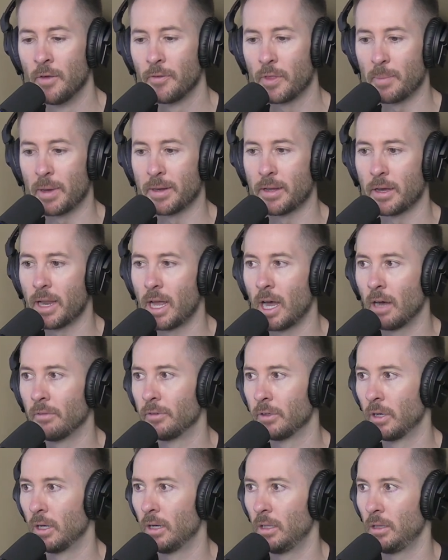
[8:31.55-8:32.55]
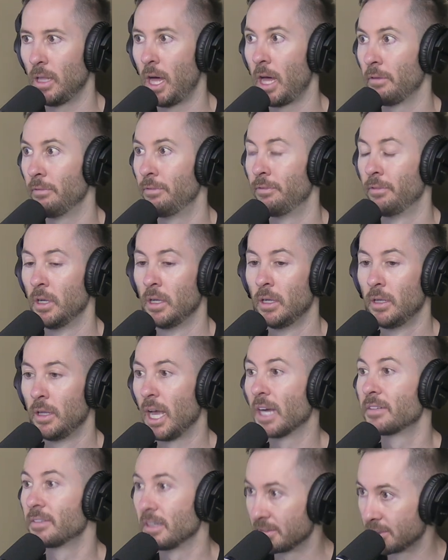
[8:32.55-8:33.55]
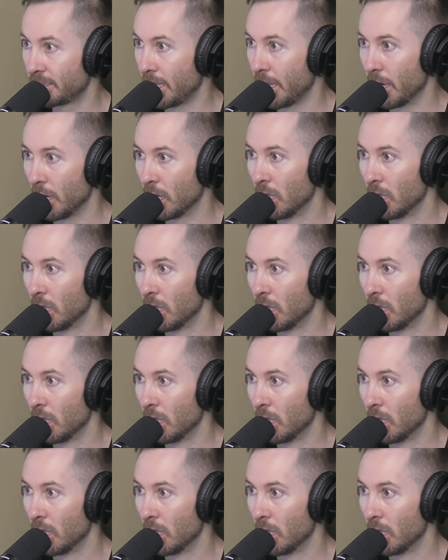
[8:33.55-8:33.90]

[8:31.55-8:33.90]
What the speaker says: they might not have a lot of excess skin.